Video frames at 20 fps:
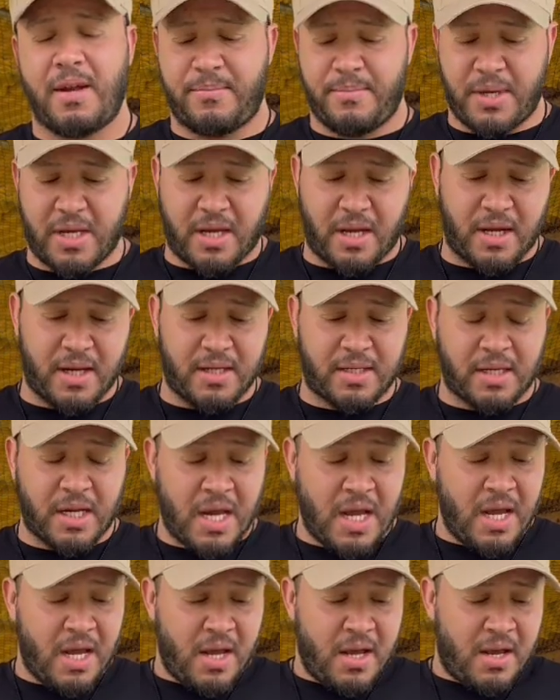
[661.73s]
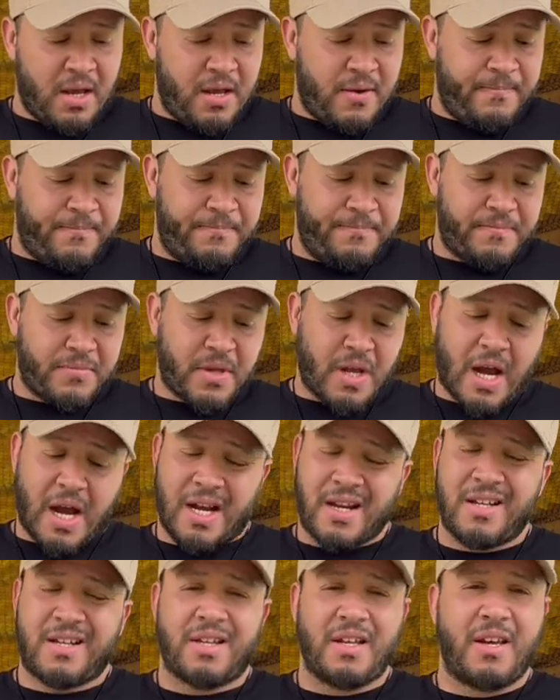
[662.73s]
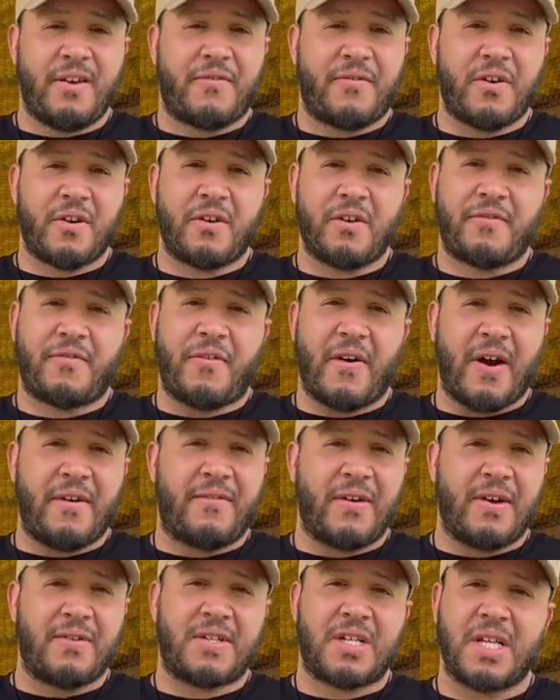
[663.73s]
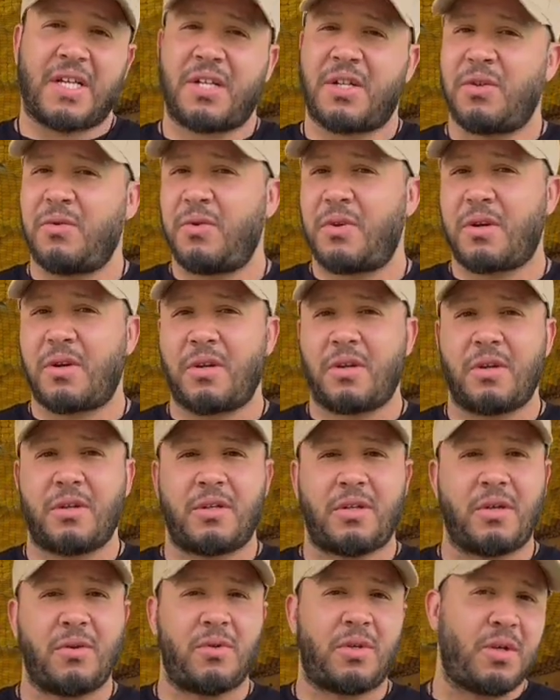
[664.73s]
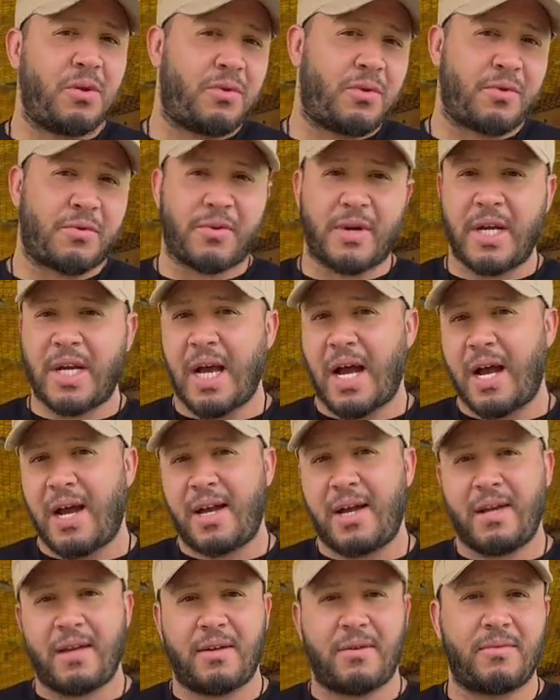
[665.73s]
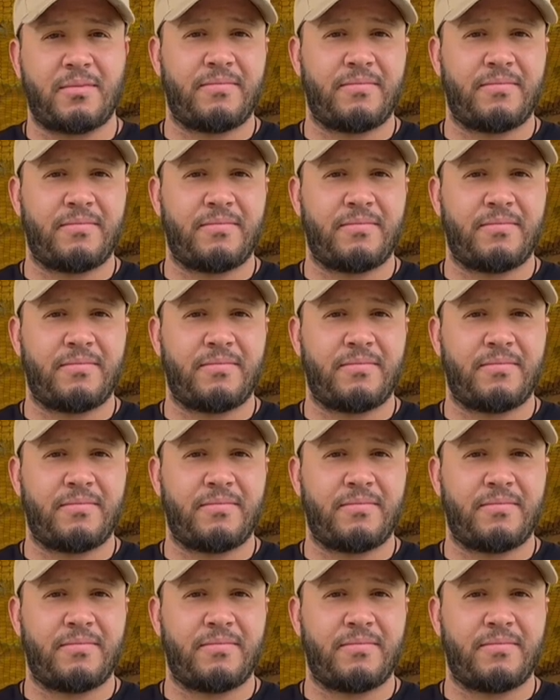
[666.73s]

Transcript: because honestly, if you're a 5.56 shooter, 223 guy,